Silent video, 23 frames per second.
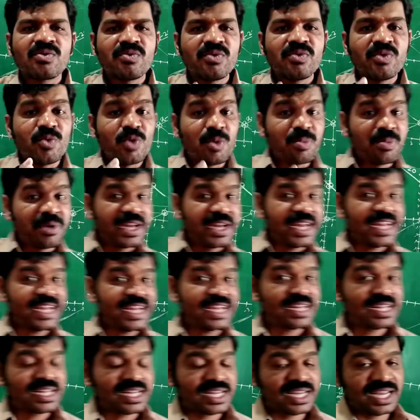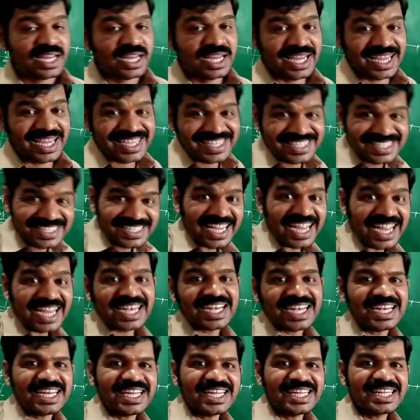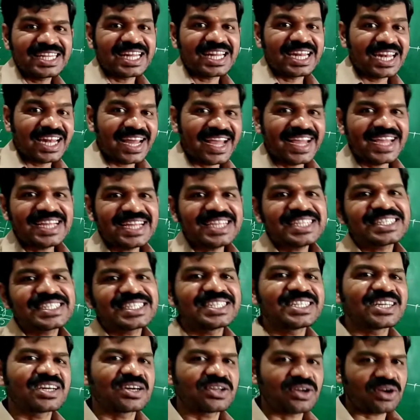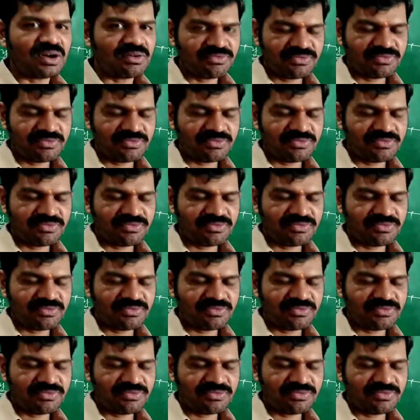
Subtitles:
we obtained exactly the lines in the graph.